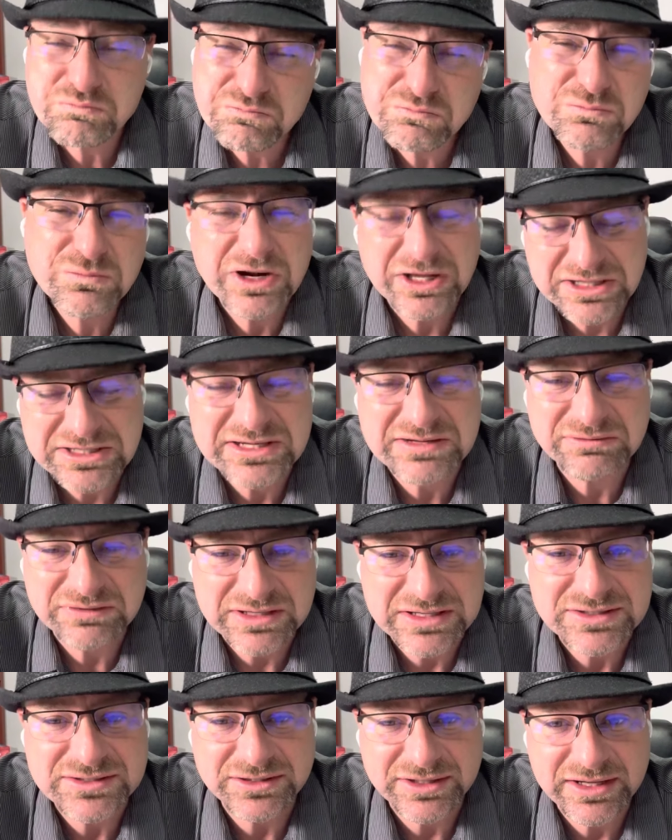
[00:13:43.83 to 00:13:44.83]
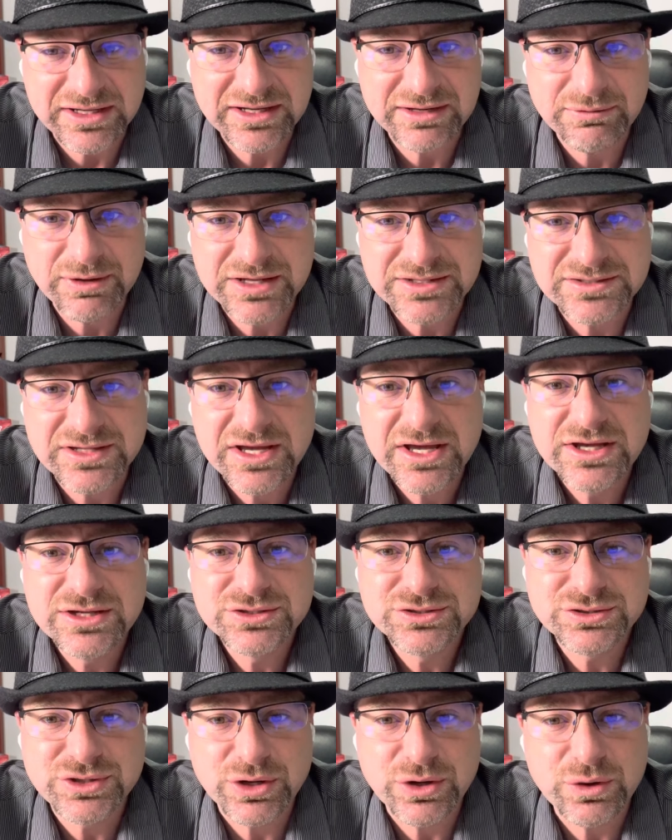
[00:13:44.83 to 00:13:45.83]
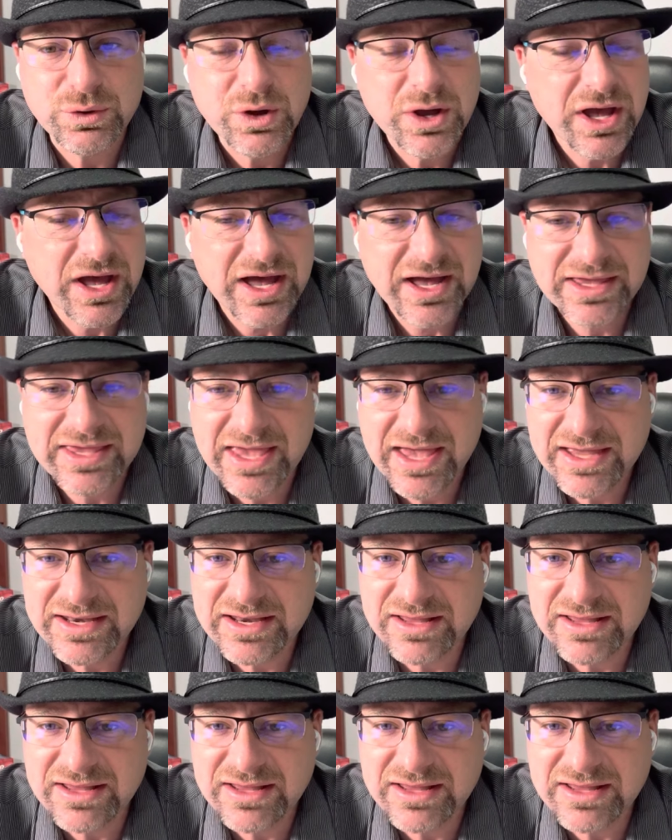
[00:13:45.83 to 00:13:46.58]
relatively easily anyways. So again,